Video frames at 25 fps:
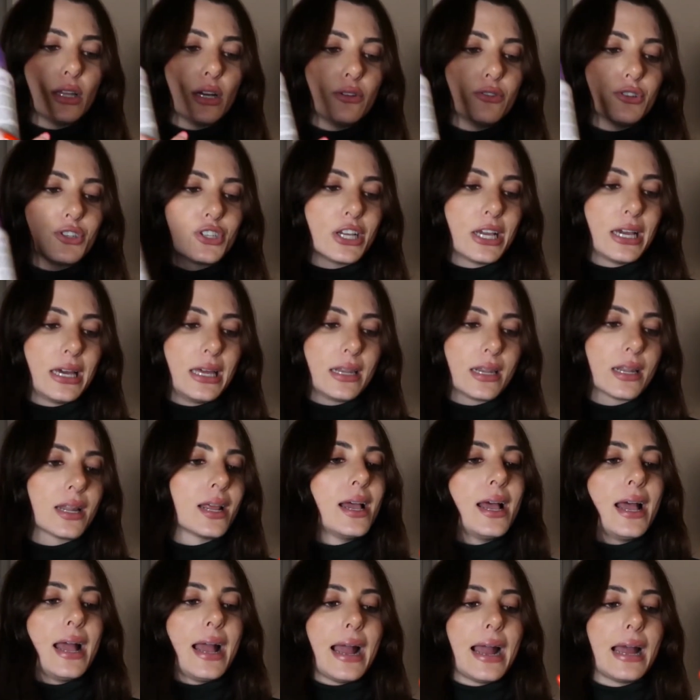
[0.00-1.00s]
lotion,
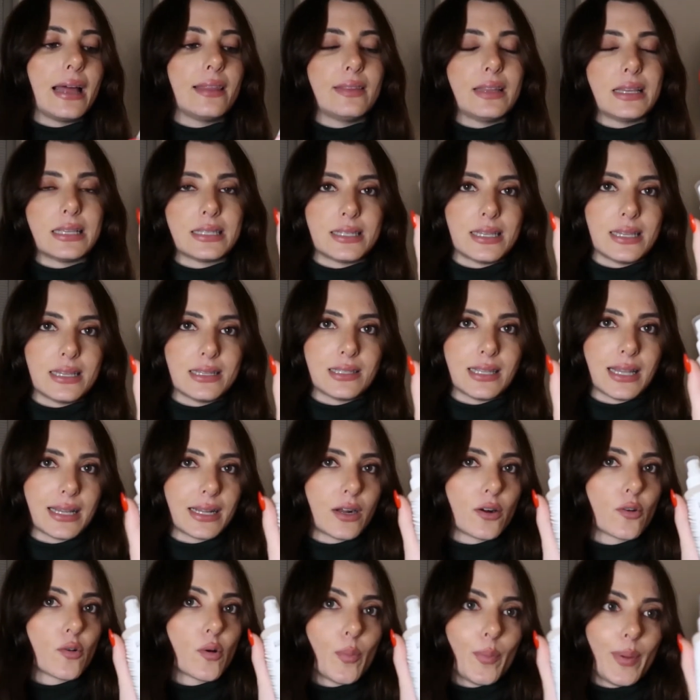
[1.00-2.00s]
and this is
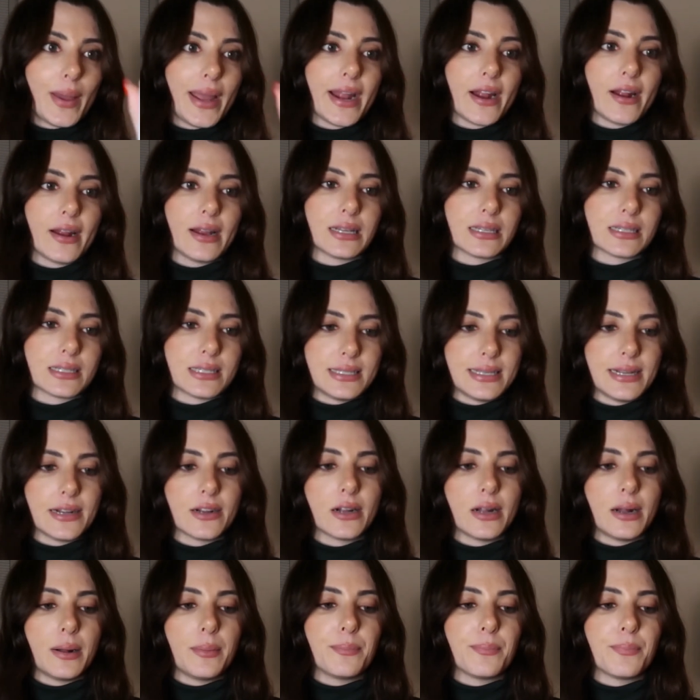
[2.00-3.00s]
like a repairing
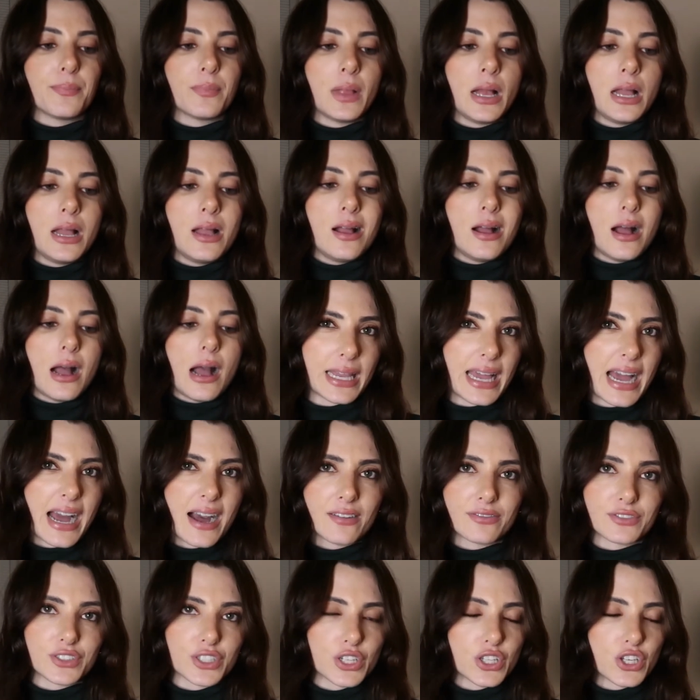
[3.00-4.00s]
serum, like
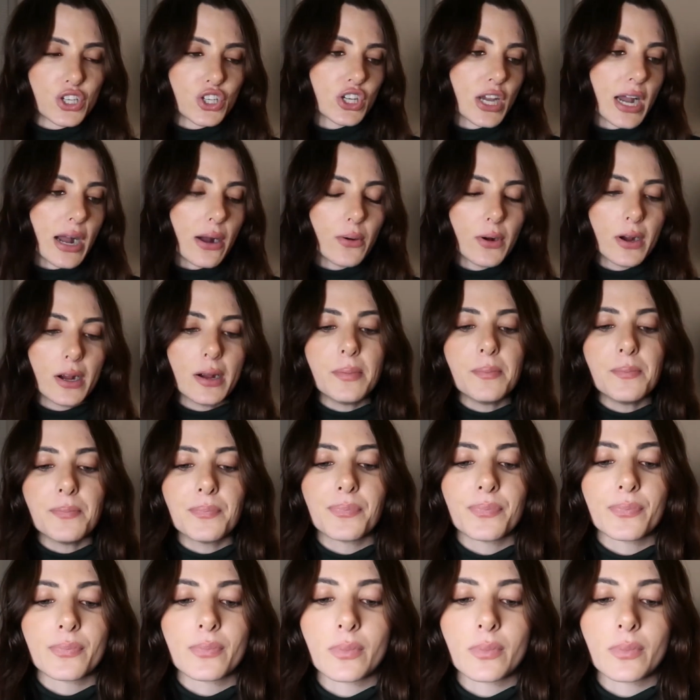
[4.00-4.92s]
after the shower.